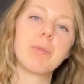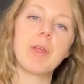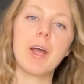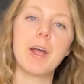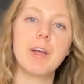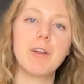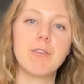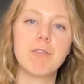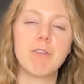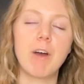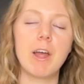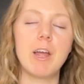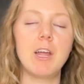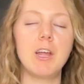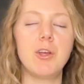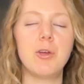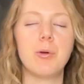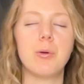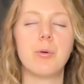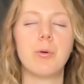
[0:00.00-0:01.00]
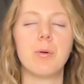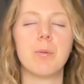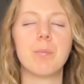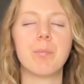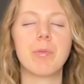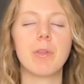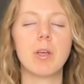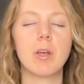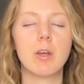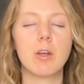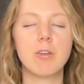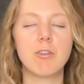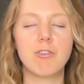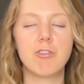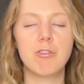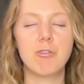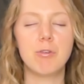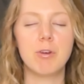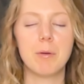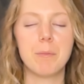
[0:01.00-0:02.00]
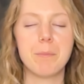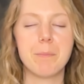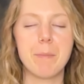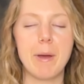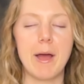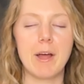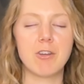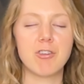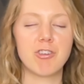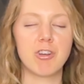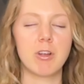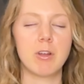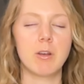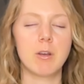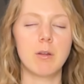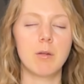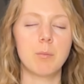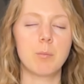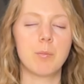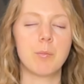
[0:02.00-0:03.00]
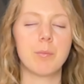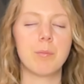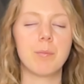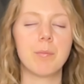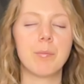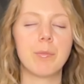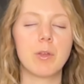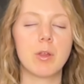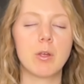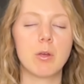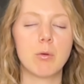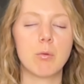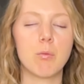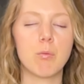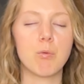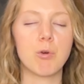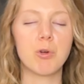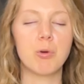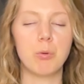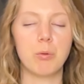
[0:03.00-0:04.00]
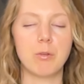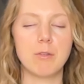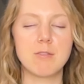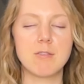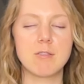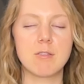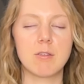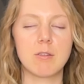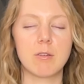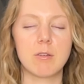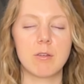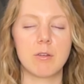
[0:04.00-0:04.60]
I invite you to imagine roots